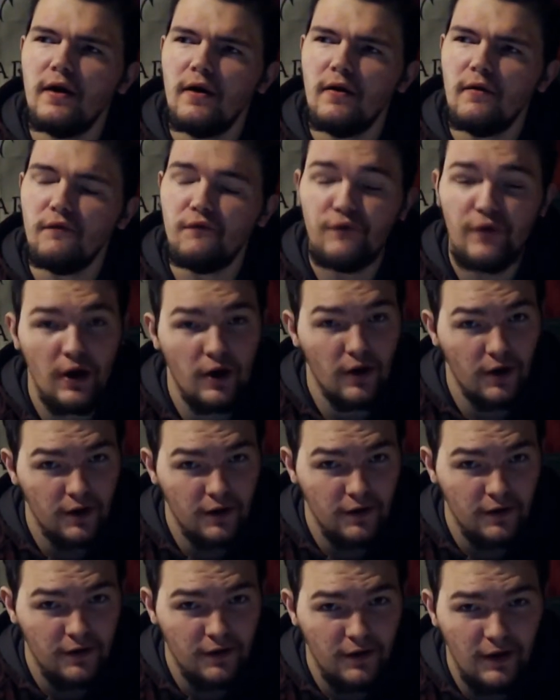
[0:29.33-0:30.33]
very
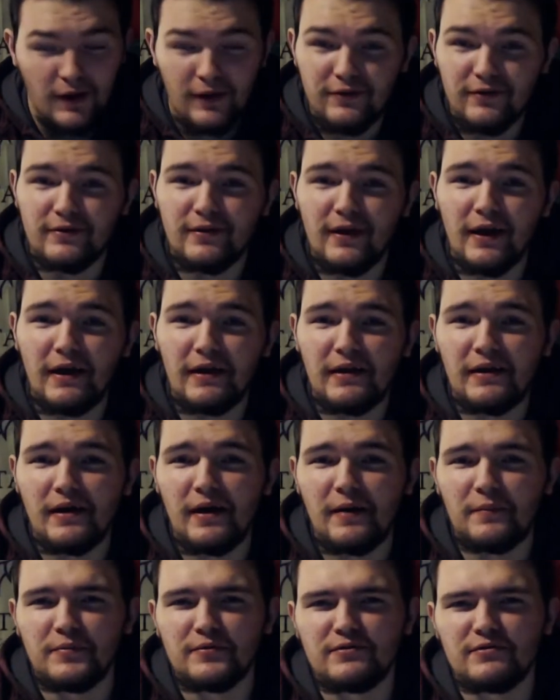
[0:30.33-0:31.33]
entertaining
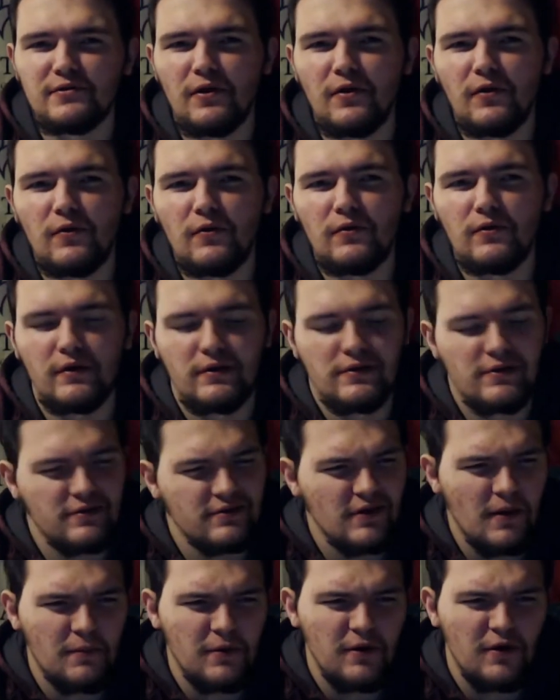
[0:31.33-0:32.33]
episode. This
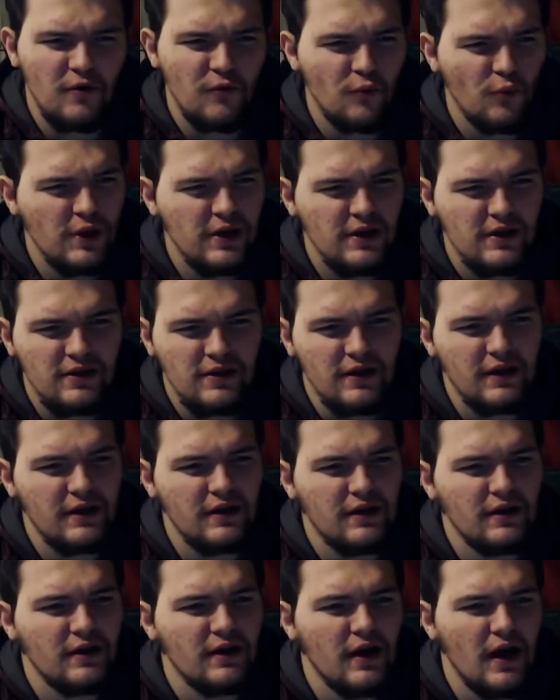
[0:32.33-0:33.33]
has been a weekly
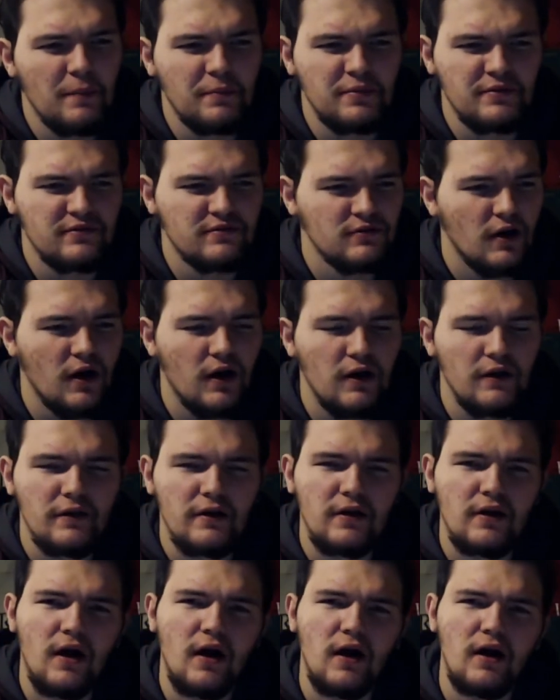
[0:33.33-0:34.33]
episode
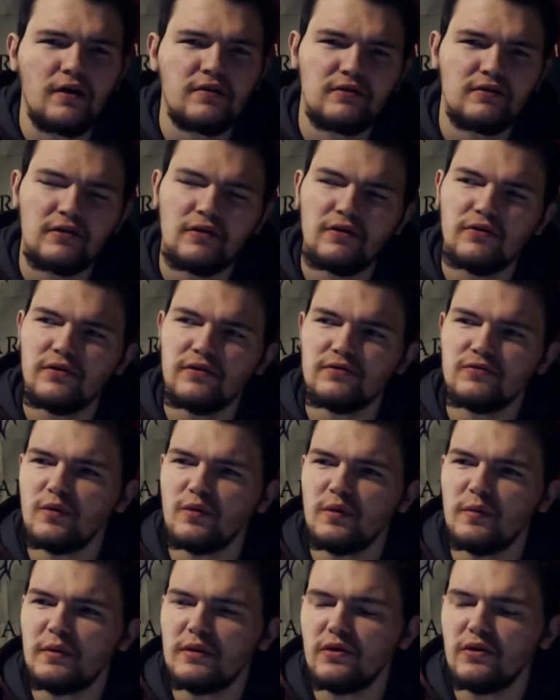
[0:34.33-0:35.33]
of how series we've
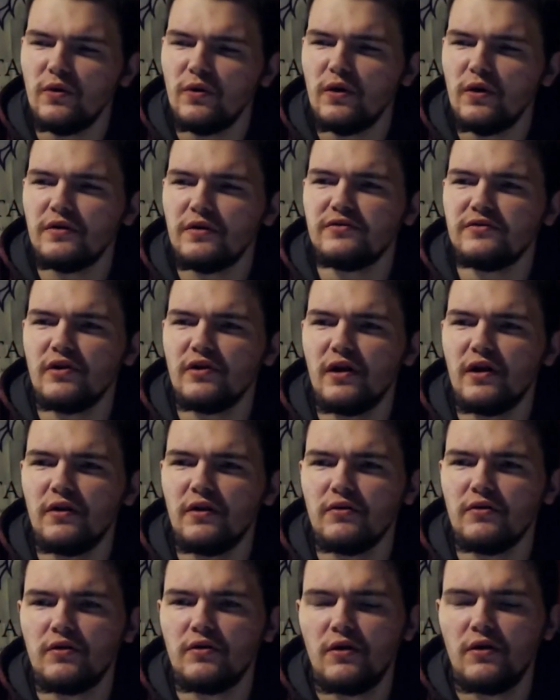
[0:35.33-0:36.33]
been doing on the
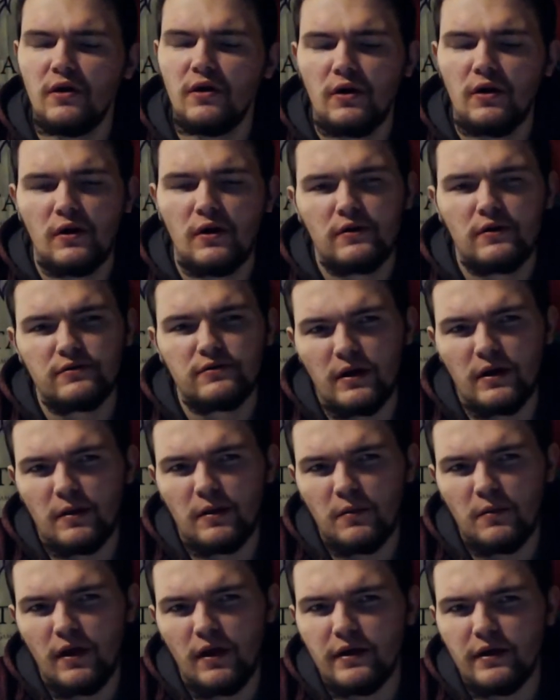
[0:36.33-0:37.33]
channel. Same
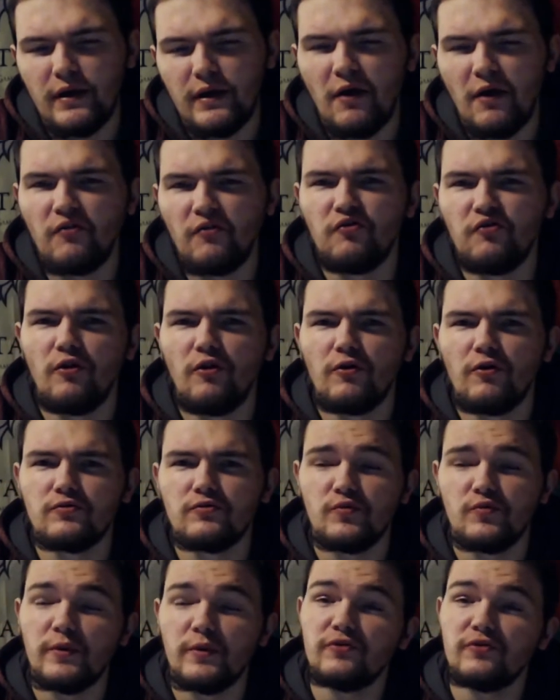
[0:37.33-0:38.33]
like Game of Thrones, we've
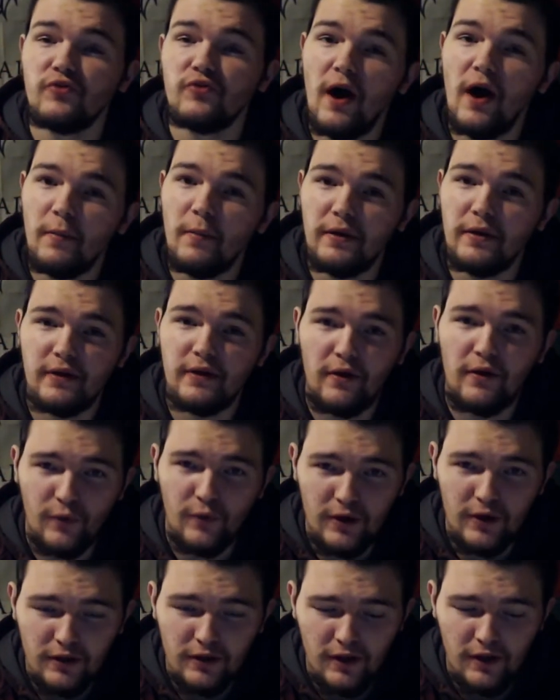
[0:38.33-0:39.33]
been trying to make that
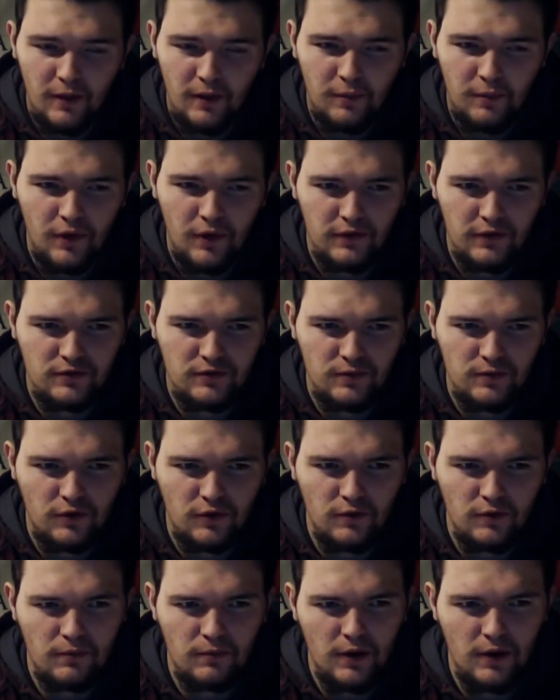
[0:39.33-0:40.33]
weekly as possible.
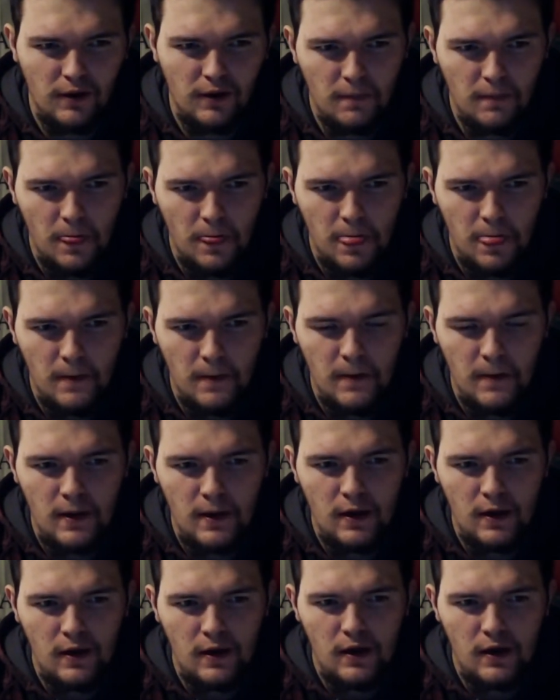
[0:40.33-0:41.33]
But
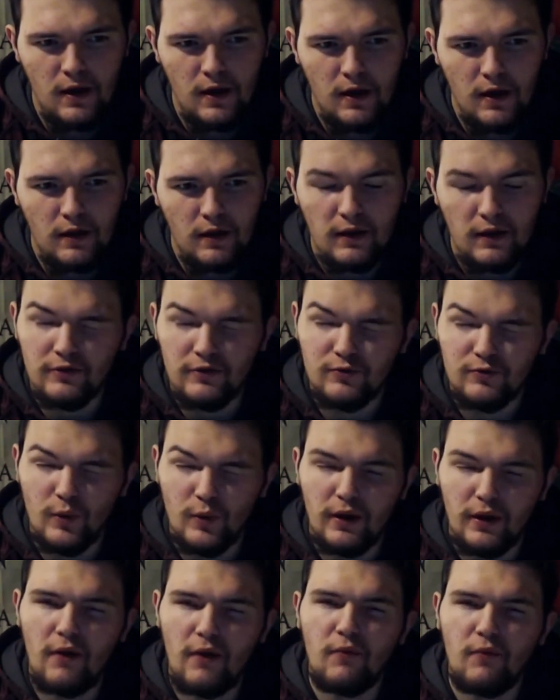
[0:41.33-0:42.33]
last week
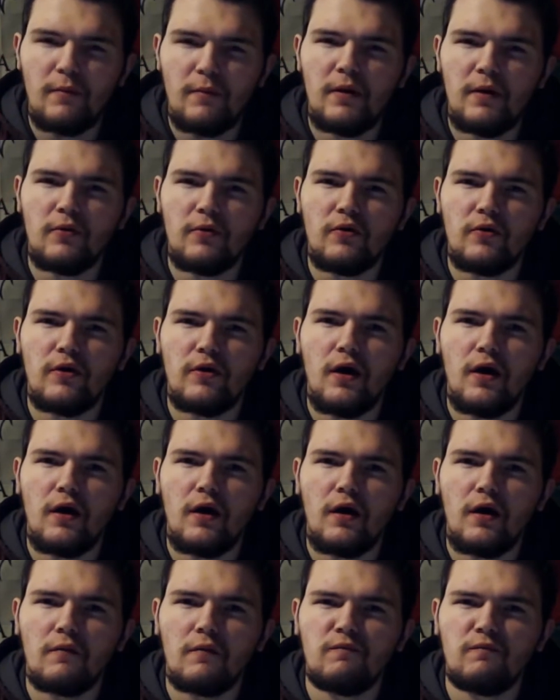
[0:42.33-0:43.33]
I remember
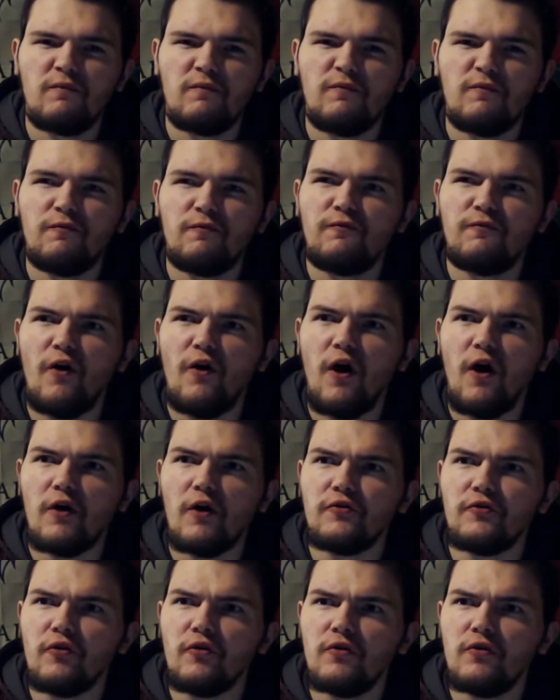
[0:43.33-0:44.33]
how father